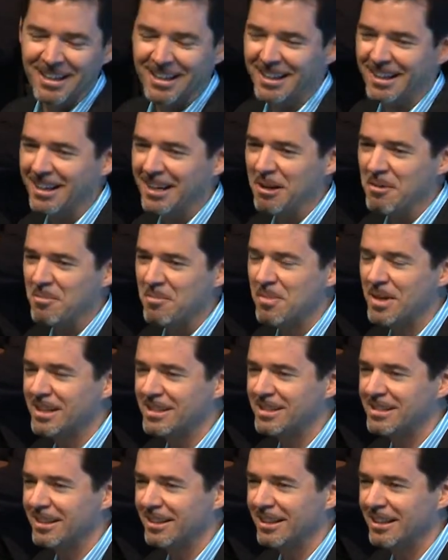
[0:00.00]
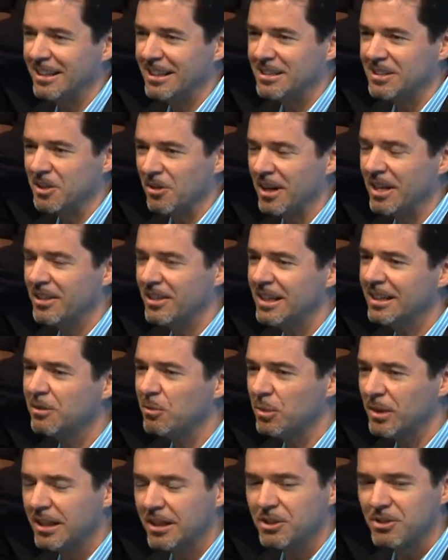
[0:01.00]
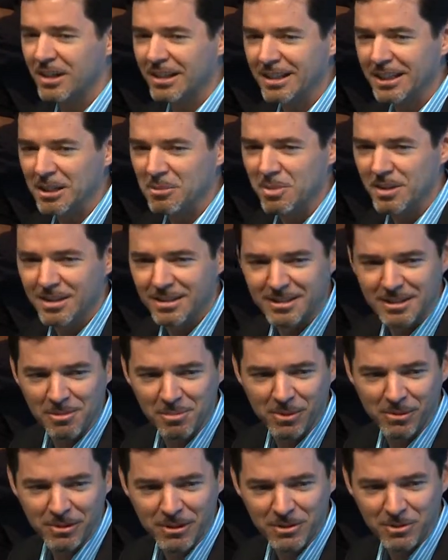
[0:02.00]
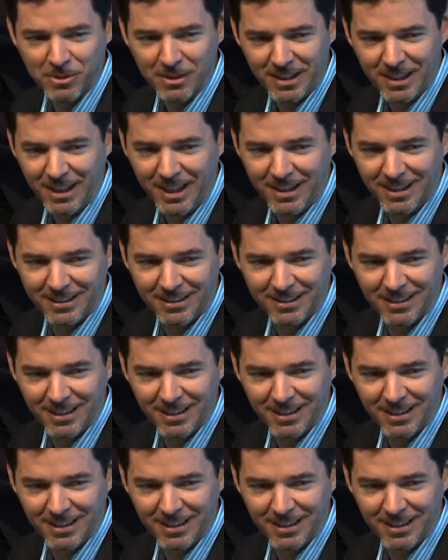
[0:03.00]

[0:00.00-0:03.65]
So I think we're going to try to keep it as simple as we can